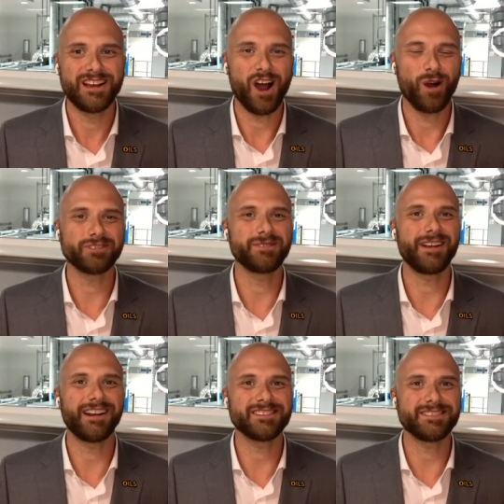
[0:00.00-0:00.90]
obviously
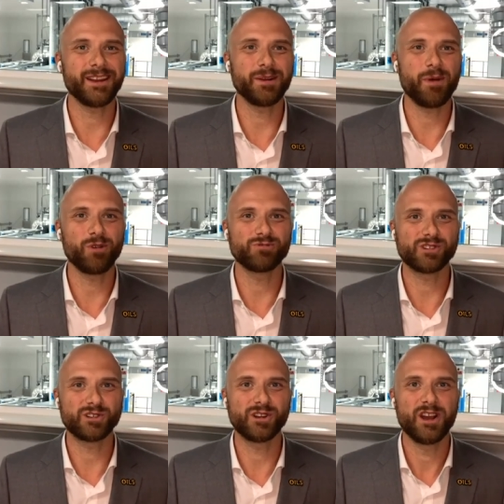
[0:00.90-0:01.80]
very excited about.
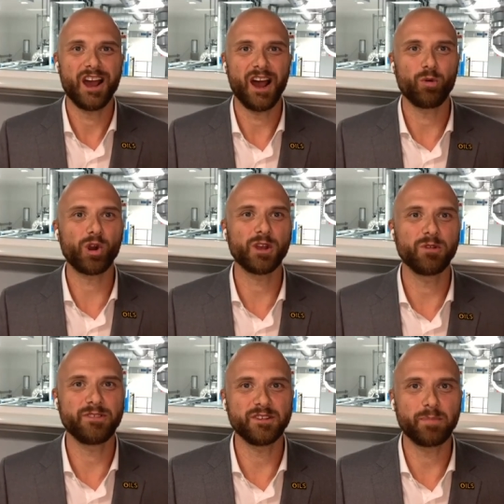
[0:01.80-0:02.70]
We're uh, working
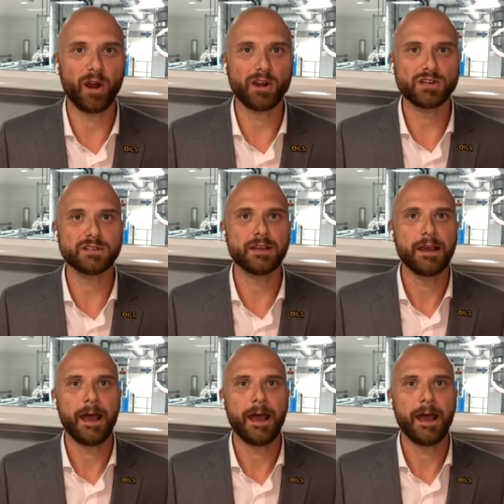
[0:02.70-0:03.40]
with these partners.